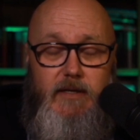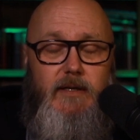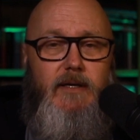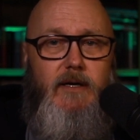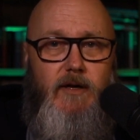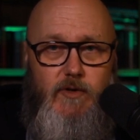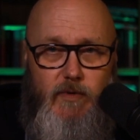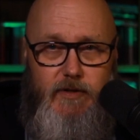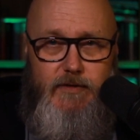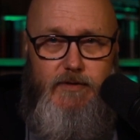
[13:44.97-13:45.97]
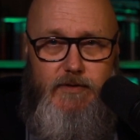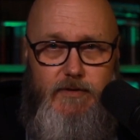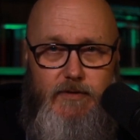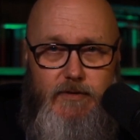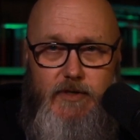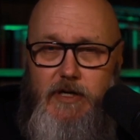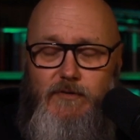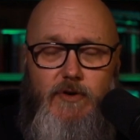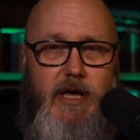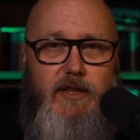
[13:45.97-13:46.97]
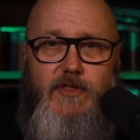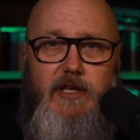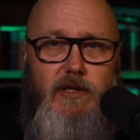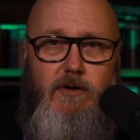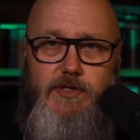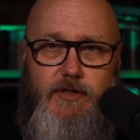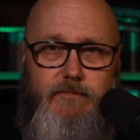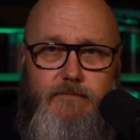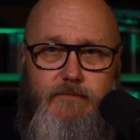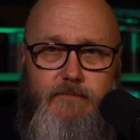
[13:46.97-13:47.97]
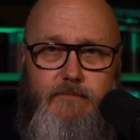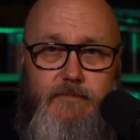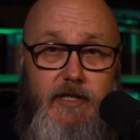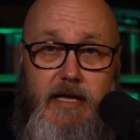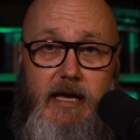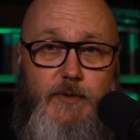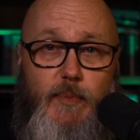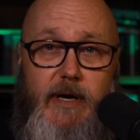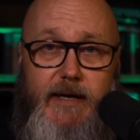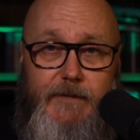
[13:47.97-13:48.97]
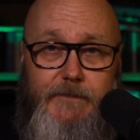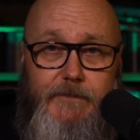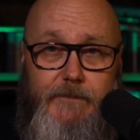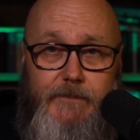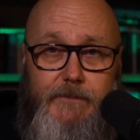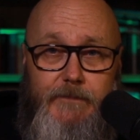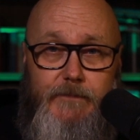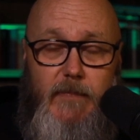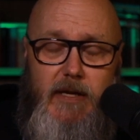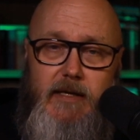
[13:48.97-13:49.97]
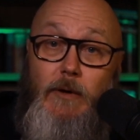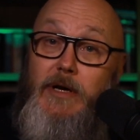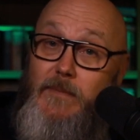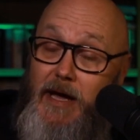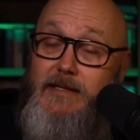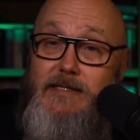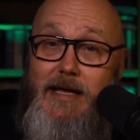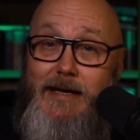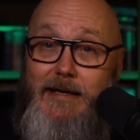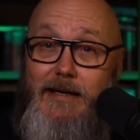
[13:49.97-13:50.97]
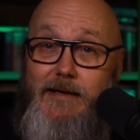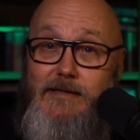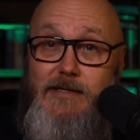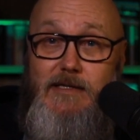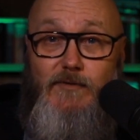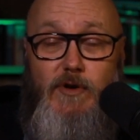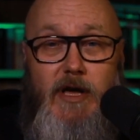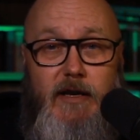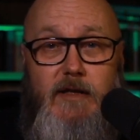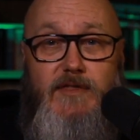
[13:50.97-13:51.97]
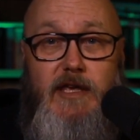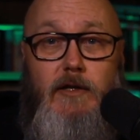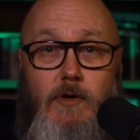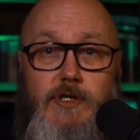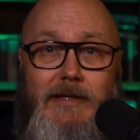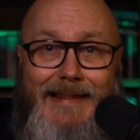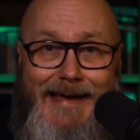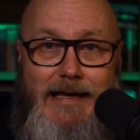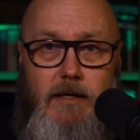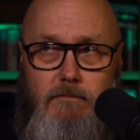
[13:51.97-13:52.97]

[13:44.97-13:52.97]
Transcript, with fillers: In other words, if you're not a theologian, you can't pray. Now, what I'm not saying is if you're not a theologian like